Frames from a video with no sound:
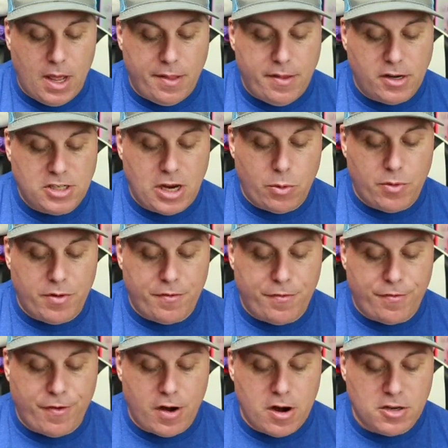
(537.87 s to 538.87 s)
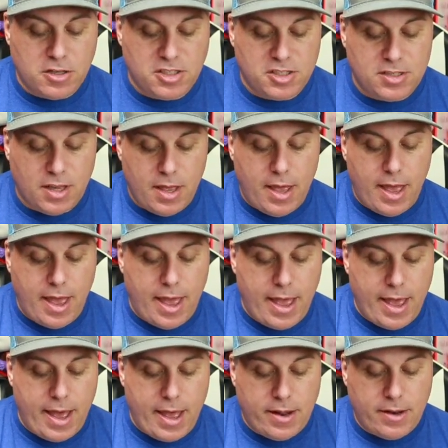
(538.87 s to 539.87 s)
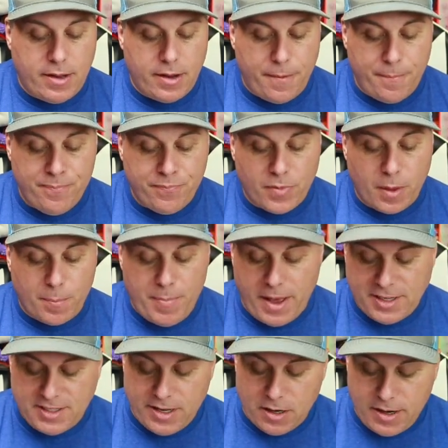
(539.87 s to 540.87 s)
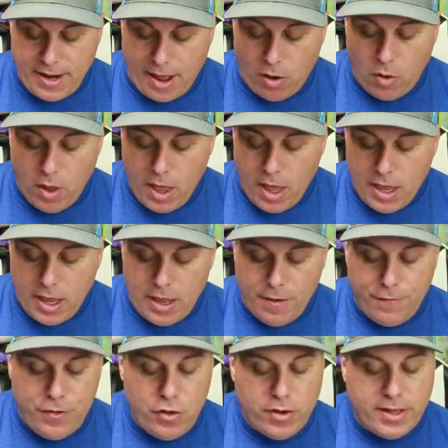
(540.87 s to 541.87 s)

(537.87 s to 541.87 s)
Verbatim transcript: There's our reverse and best savior. Now, if you